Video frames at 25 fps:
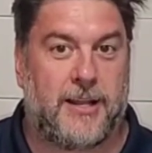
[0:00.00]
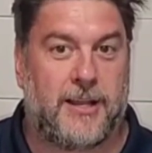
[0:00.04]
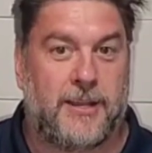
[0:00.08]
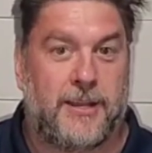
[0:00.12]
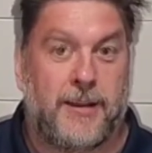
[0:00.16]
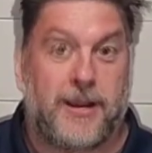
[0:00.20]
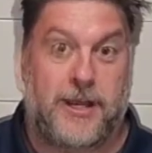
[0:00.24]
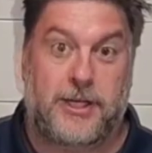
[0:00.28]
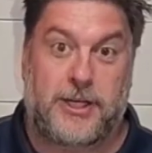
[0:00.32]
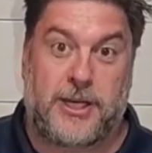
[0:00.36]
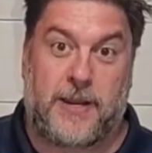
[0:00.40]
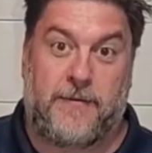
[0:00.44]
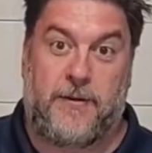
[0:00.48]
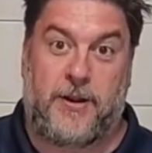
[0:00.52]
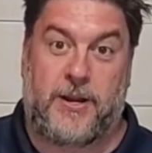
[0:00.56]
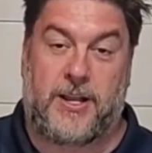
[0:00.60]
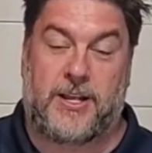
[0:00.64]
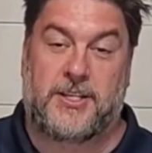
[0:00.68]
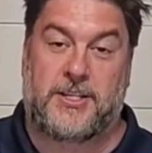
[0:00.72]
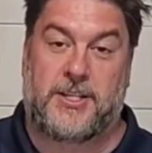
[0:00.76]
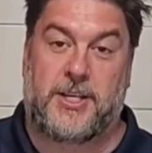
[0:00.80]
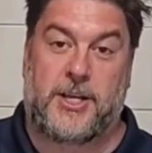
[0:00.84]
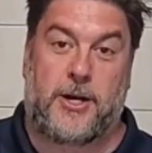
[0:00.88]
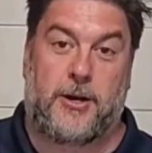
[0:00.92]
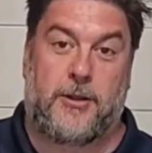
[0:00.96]
Especially if you
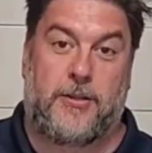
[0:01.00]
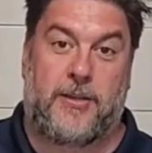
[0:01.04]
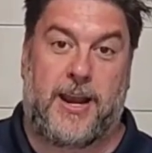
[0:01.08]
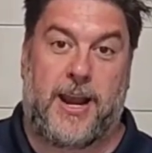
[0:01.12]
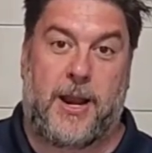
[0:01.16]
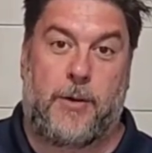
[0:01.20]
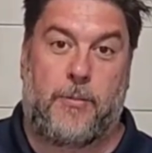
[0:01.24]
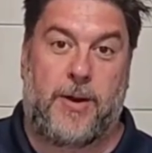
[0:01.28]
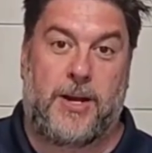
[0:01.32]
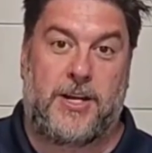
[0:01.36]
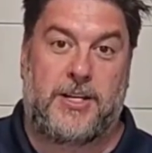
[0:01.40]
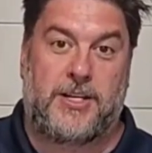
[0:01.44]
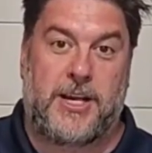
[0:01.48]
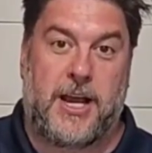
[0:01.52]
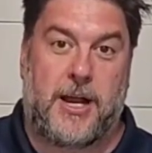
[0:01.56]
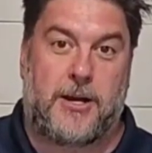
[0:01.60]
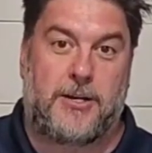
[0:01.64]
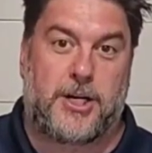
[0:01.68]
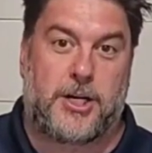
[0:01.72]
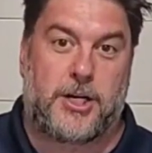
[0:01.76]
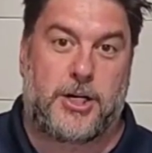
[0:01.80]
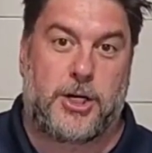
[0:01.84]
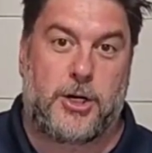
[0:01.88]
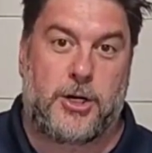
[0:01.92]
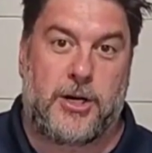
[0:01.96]
consider that I reached out
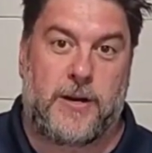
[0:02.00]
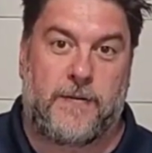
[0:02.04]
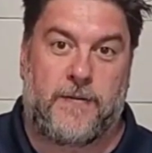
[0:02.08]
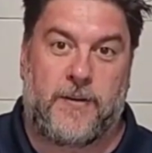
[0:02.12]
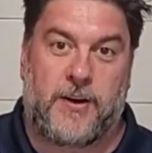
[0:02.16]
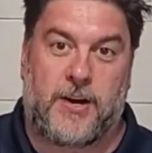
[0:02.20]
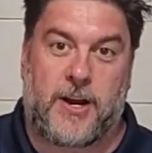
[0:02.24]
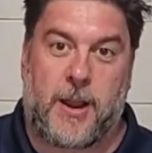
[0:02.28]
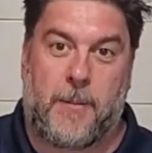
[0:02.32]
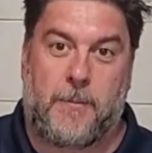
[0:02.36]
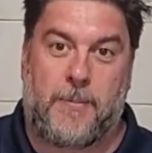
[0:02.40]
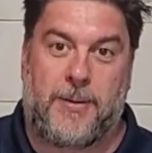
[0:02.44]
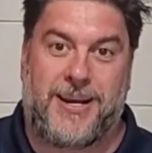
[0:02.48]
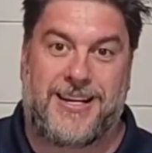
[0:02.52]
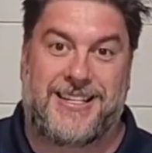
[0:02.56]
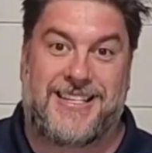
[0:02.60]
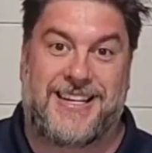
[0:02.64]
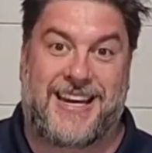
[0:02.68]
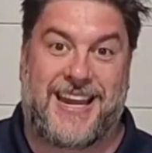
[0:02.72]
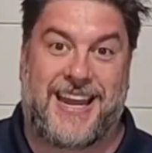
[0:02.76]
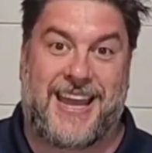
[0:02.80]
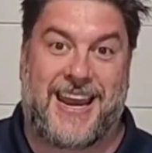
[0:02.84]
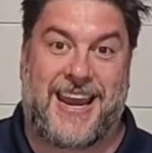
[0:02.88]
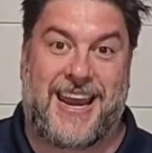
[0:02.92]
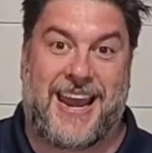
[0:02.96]
to two different companies
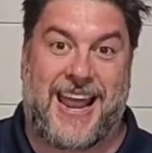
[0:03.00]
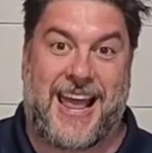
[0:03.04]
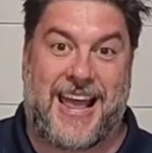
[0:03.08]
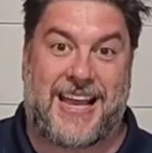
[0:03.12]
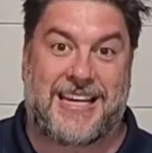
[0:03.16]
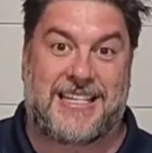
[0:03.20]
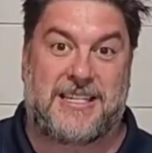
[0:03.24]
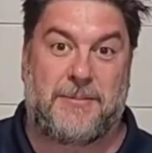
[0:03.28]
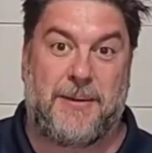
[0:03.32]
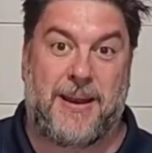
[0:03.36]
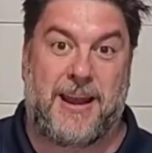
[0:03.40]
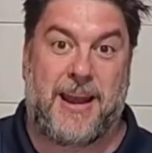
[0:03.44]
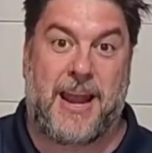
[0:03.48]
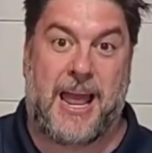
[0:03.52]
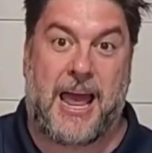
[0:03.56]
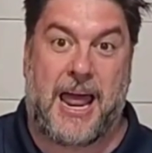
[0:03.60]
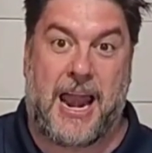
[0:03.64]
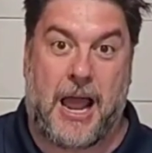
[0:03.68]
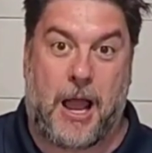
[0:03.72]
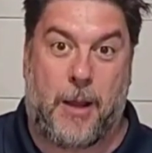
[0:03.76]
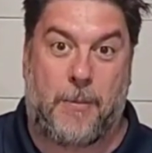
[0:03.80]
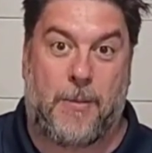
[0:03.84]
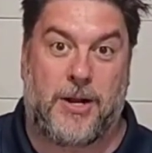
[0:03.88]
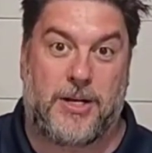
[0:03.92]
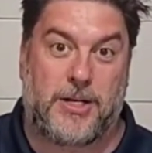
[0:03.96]
to get an estimate on
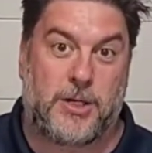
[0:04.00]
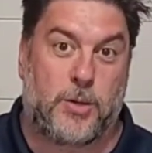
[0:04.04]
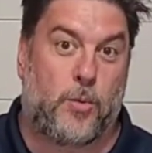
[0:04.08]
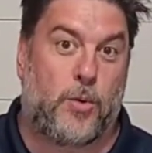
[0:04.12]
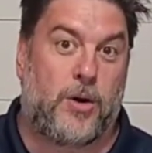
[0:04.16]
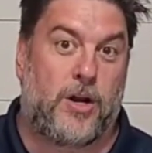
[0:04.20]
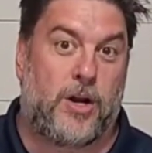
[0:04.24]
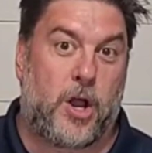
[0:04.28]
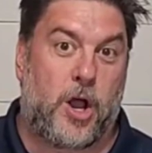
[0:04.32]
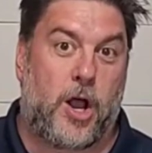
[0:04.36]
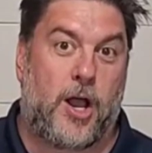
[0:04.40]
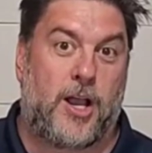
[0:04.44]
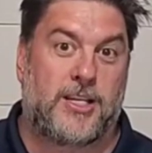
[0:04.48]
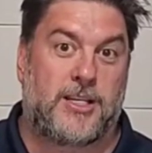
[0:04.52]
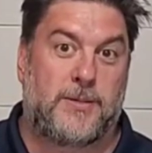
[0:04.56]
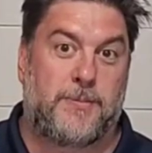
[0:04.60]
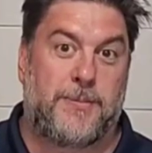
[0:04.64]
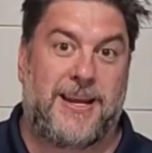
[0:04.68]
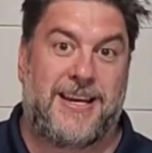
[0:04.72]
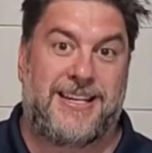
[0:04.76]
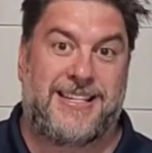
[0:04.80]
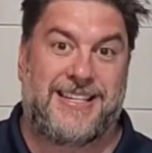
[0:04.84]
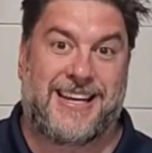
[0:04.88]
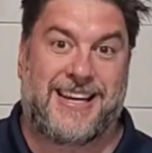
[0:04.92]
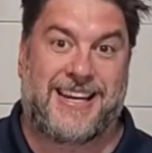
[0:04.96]
how much it would cost
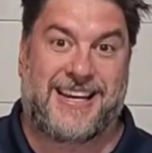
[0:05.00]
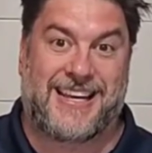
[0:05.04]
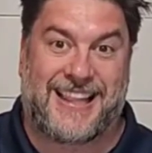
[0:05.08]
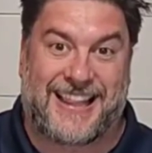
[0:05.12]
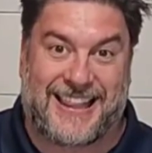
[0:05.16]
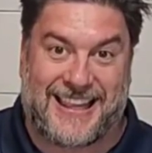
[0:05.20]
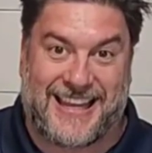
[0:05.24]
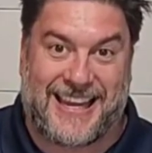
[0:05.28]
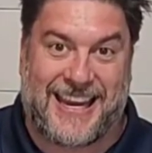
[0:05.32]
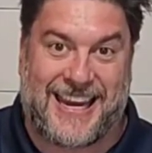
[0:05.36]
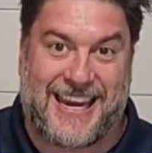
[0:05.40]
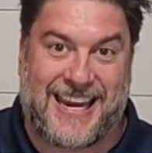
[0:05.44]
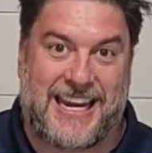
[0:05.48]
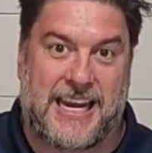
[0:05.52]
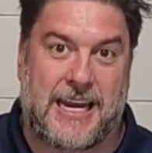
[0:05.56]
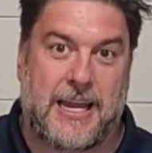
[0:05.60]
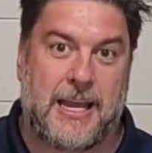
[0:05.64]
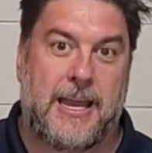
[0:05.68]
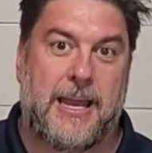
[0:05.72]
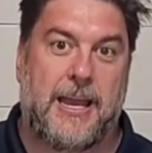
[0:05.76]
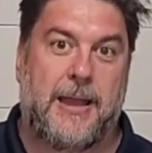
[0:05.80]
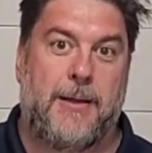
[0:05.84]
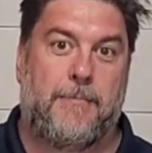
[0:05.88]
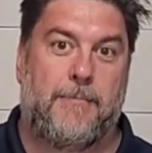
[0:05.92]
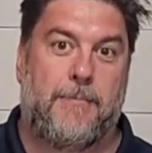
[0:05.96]
me to
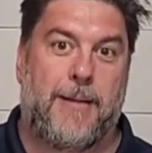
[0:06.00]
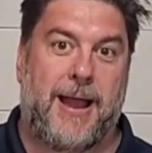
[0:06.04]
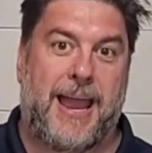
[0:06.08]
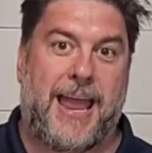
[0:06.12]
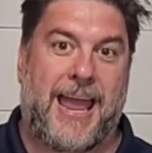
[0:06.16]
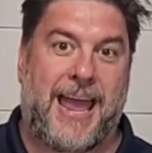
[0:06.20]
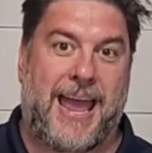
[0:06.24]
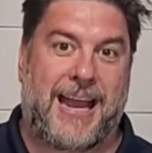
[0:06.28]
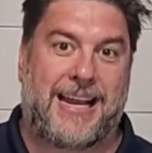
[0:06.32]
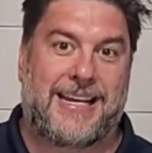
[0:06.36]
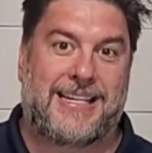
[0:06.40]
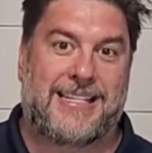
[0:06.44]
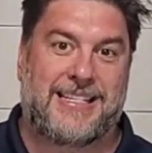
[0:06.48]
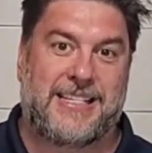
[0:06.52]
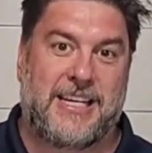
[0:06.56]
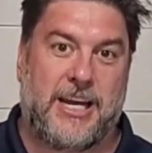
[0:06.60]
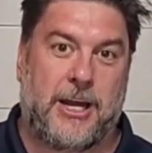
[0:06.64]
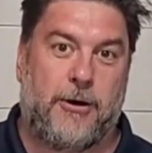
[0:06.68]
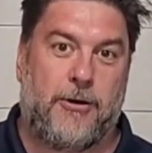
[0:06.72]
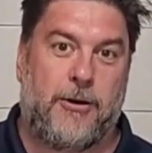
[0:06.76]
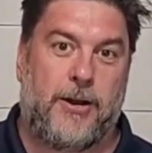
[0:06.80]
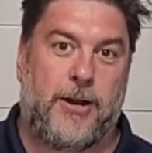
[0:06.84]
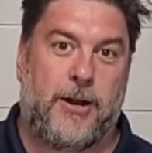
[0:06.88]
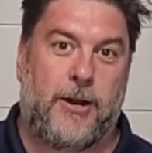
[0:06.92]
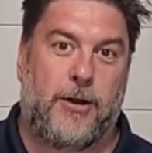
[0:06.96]
clean my
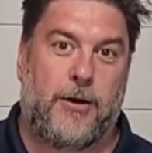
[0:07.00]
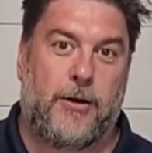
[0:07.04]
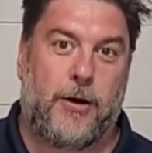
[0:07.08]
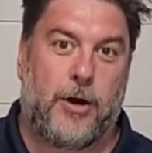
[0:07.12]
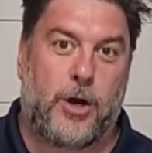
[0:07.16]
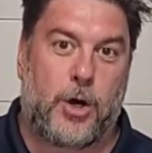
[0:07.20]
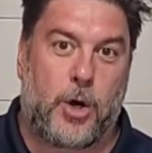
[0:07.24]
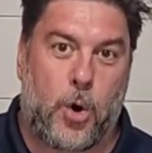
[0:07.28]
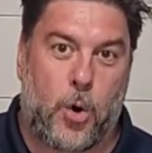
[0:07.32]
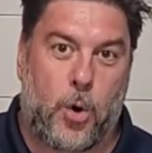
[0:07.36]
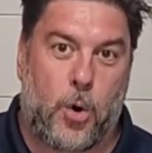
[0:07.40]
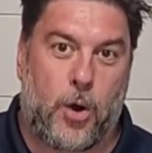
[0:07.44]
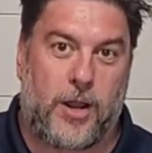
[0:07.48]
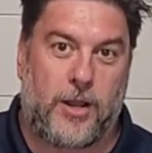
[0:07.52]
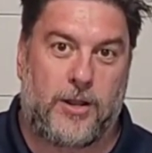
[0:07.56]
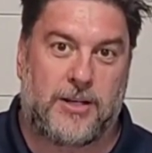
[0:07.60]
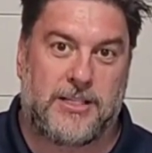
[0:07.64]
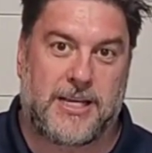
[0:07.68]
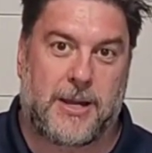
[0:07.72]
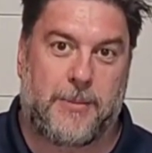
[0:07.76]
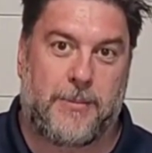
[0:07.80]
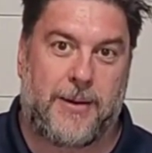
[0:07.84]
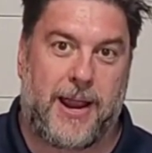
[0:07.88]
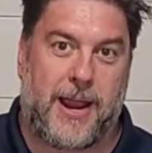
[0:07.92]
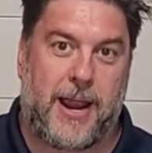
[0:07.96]
exterior
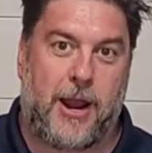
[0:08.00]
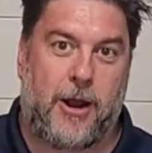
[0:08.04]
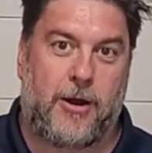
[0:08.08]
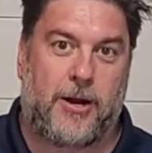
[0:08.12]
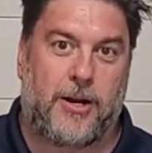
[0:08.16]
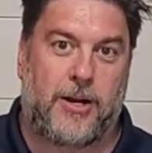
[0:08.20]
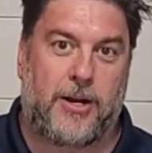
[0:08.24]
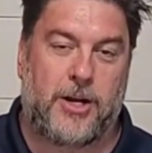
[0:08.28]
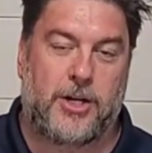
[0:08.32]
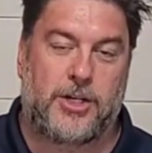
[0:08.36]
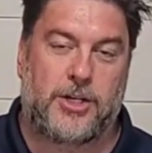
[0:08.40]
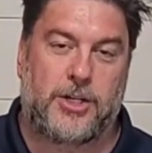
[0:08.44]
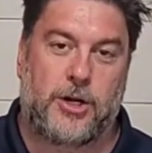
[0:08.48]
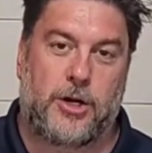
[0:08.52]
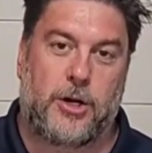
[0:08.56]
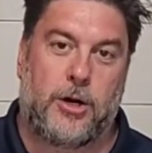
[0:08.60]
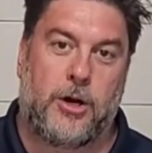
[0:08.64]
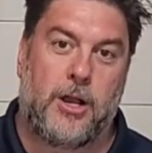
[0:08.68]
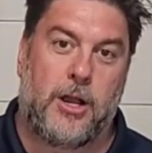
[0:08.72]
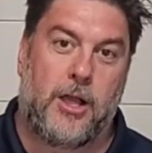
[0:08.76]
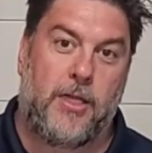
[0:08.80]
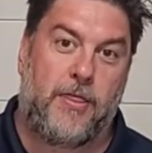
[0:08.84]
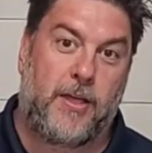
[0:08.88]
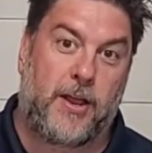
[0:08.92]
coils on my air conditioner.